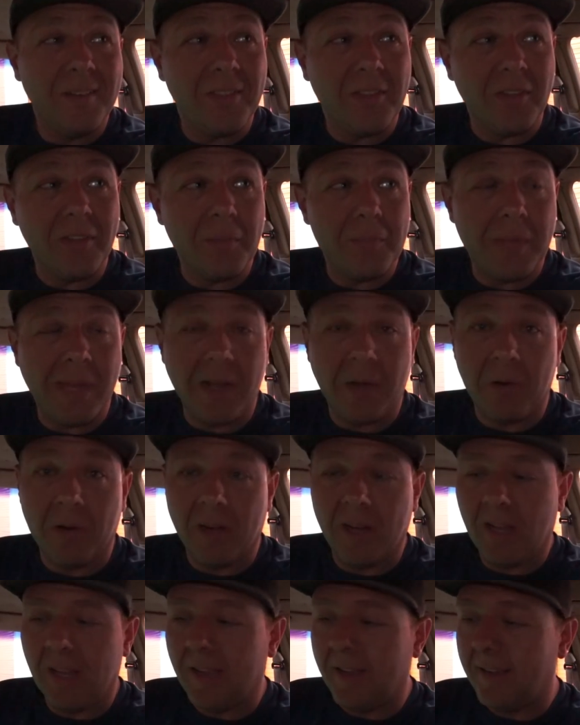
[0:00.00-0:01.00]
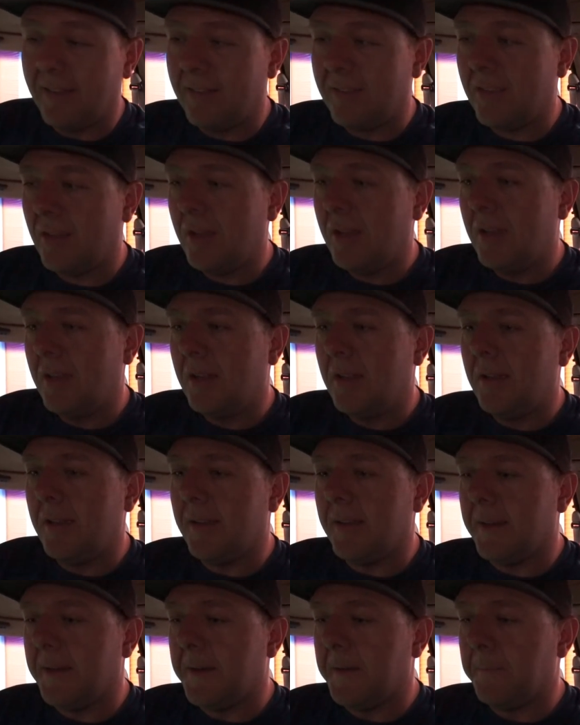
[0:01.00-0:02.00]
with all the power it has.
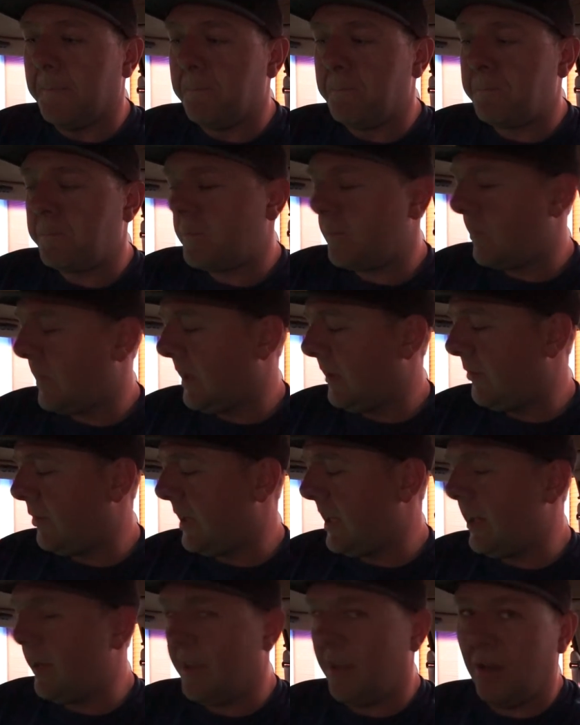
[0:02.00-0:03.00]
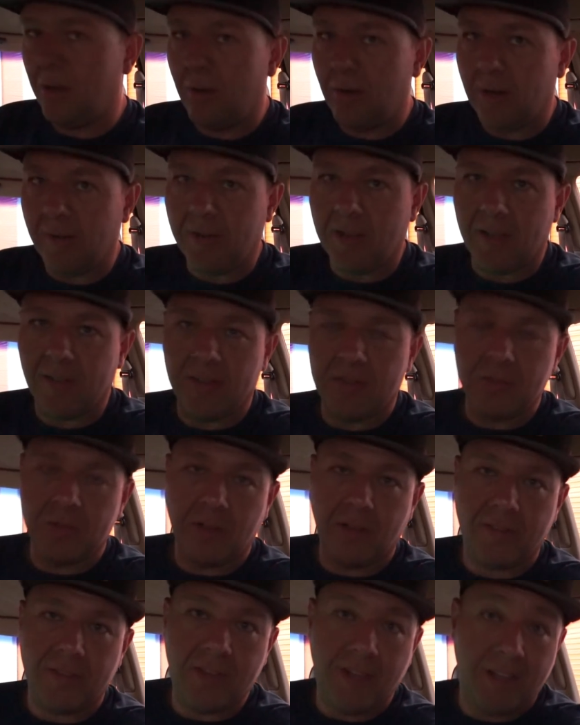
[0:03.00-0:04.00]
Um, for now though, I've got the
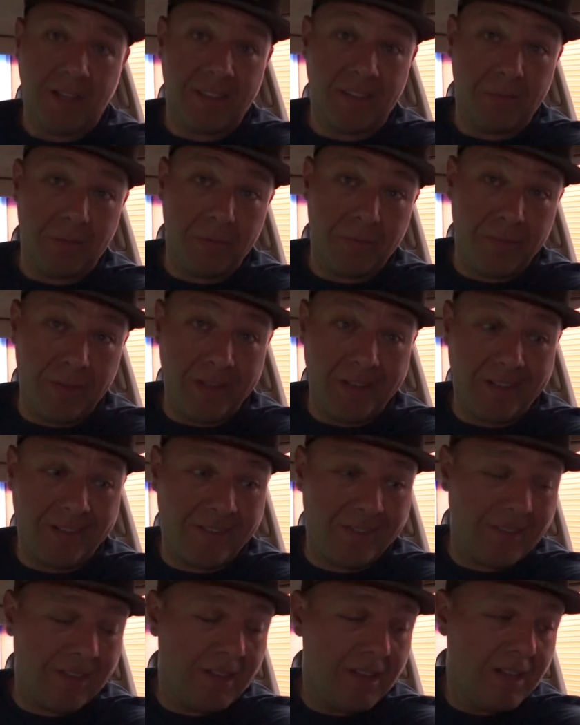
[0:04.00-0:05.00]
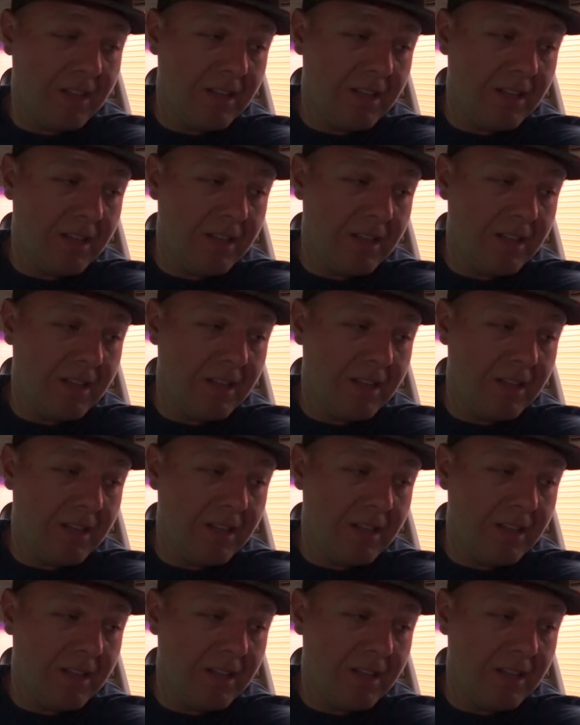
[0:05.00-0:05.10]
joystick that we fixed.